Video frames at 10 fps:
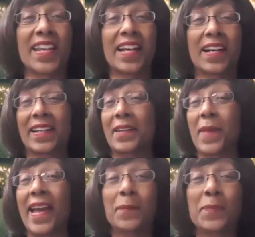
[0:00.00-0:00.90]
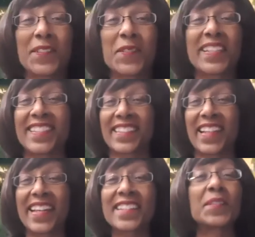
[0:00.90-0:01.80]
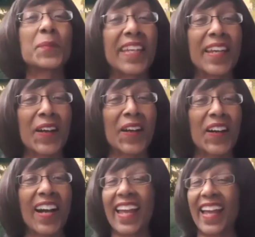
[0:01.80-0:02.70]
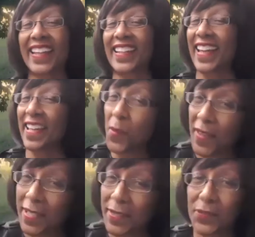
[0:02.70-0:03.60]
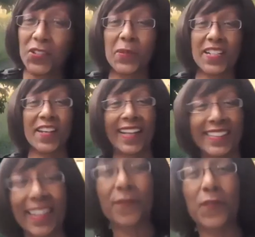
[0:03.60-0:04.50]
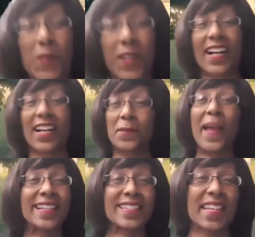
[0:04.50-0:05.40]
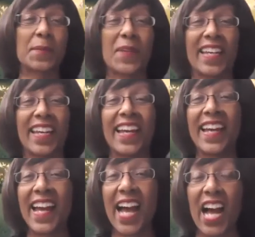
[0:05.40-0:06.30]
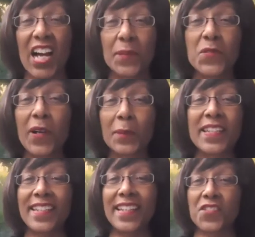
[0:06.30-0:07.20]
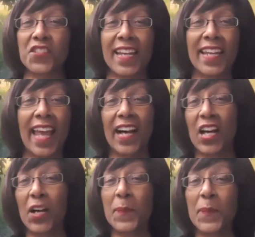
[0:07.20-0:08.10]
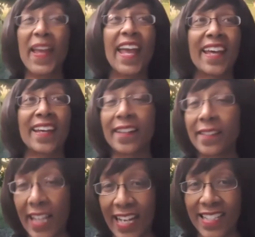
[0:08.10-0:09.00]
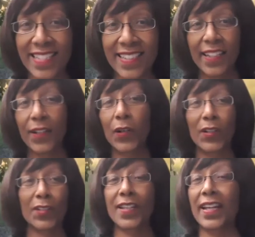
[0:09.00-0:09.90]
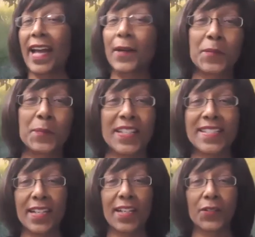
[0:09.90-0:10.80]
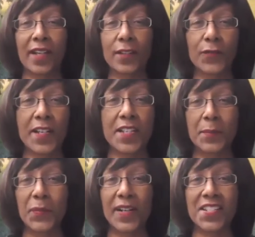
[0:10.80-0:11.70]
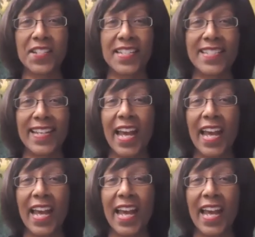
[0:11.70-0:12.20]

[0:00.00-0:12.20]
I am absolutely delighted to be here. And again, thank you so much, Ali, for asking me. So I'll be teaching a class called How to Mix Color Like a French Impressionist.